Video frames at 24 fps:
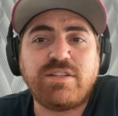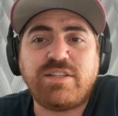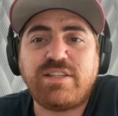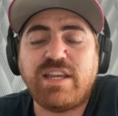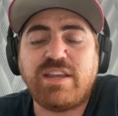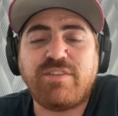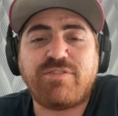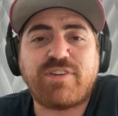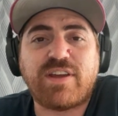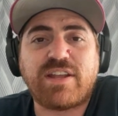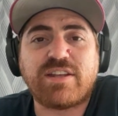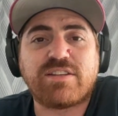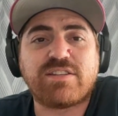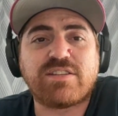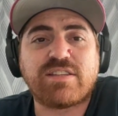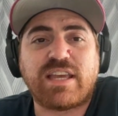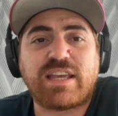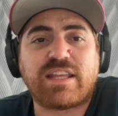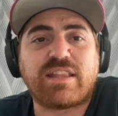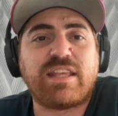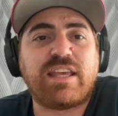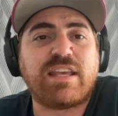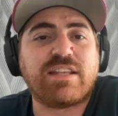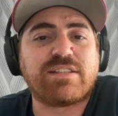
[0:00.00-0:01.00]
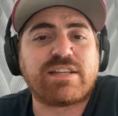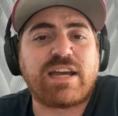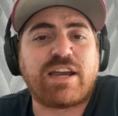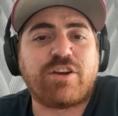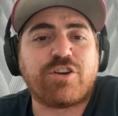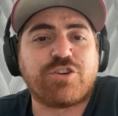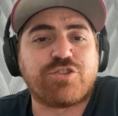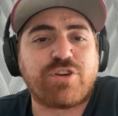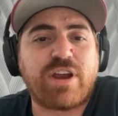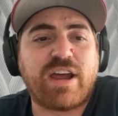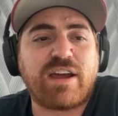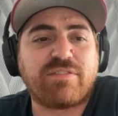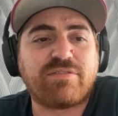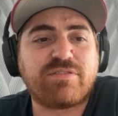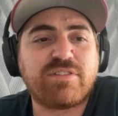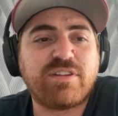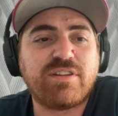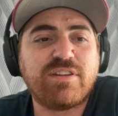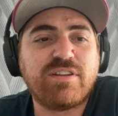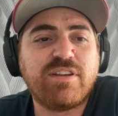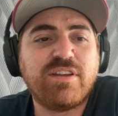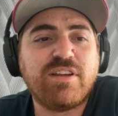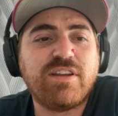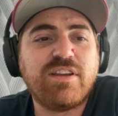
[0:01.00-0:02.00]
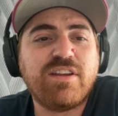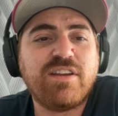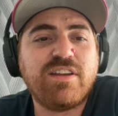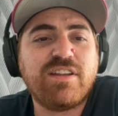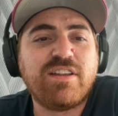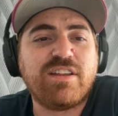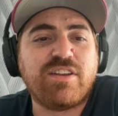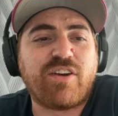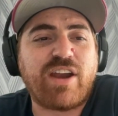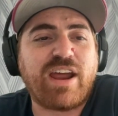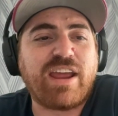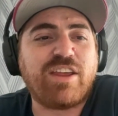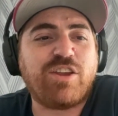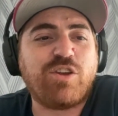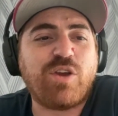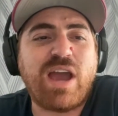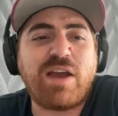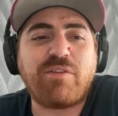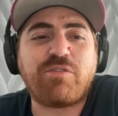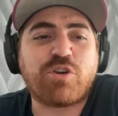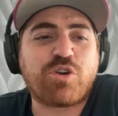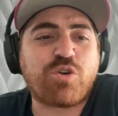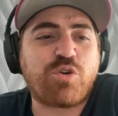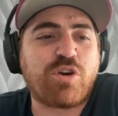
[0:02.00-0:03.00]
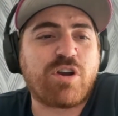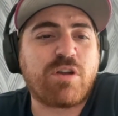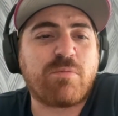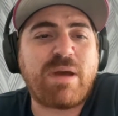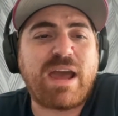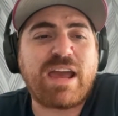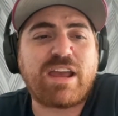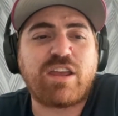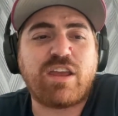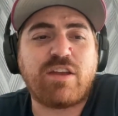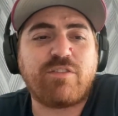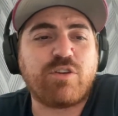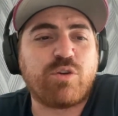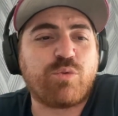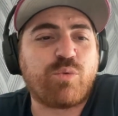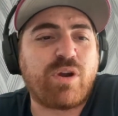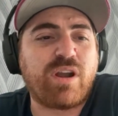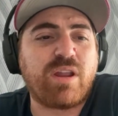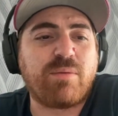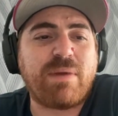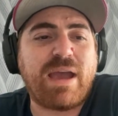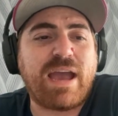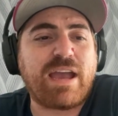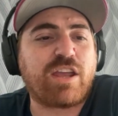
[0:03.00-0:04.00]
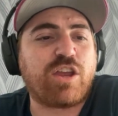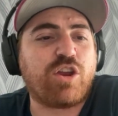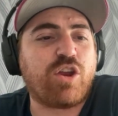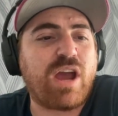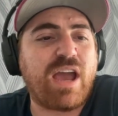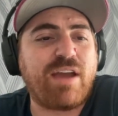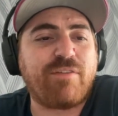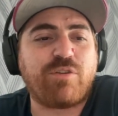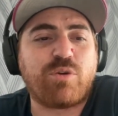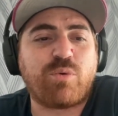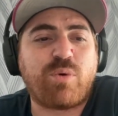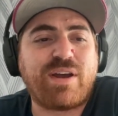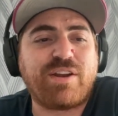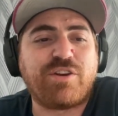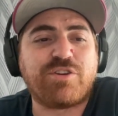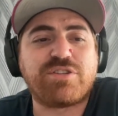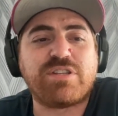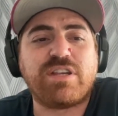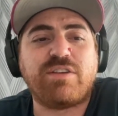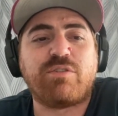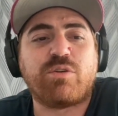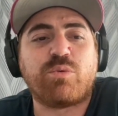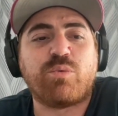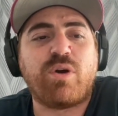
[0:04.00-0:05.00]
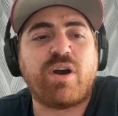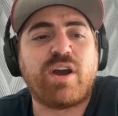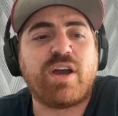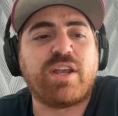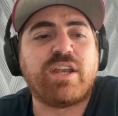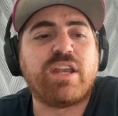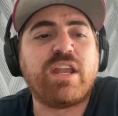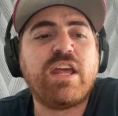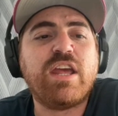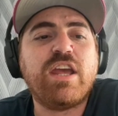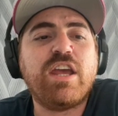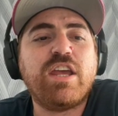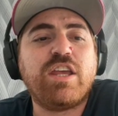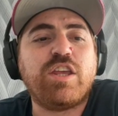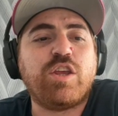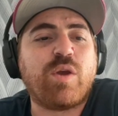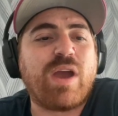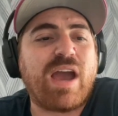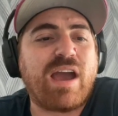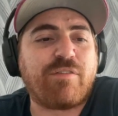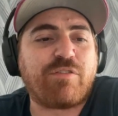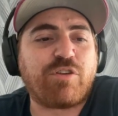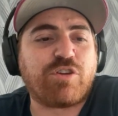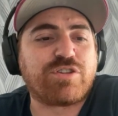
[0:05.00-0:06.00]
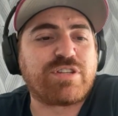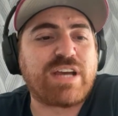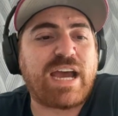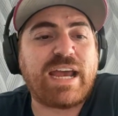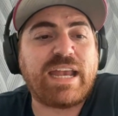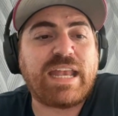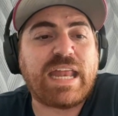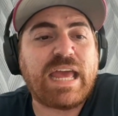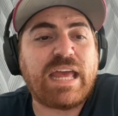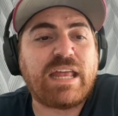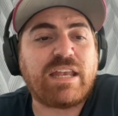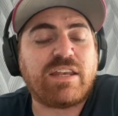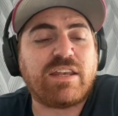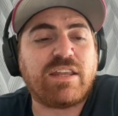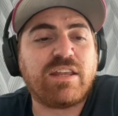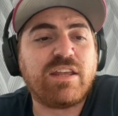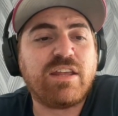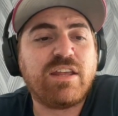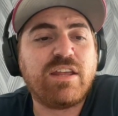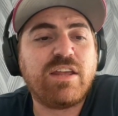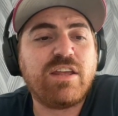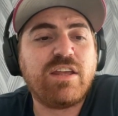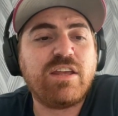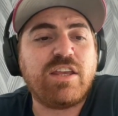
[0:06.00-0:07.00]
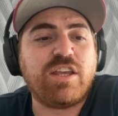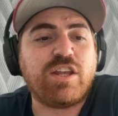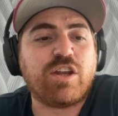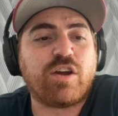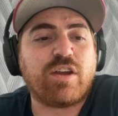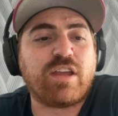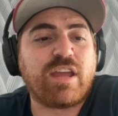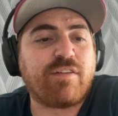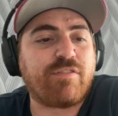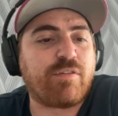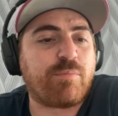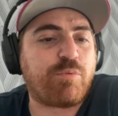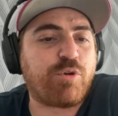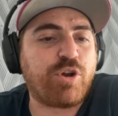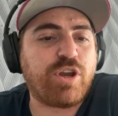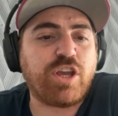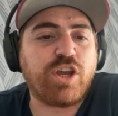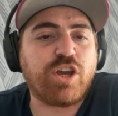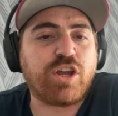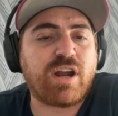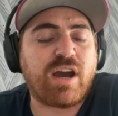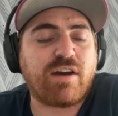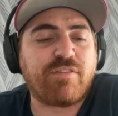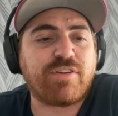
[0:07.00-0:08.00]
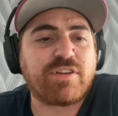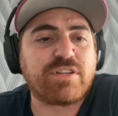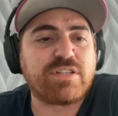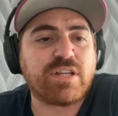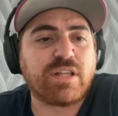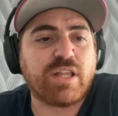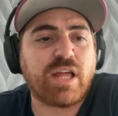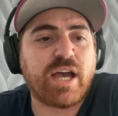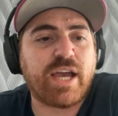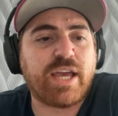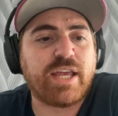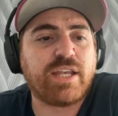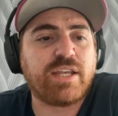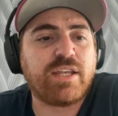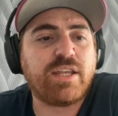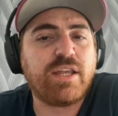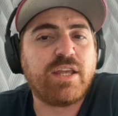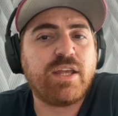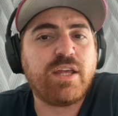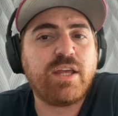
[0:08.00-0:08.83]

defense like the entire draft, right? You have your quarterback, you have your running back, you have your wide receiver 1, you have your tight end. You know, you have a pretty good offensive line.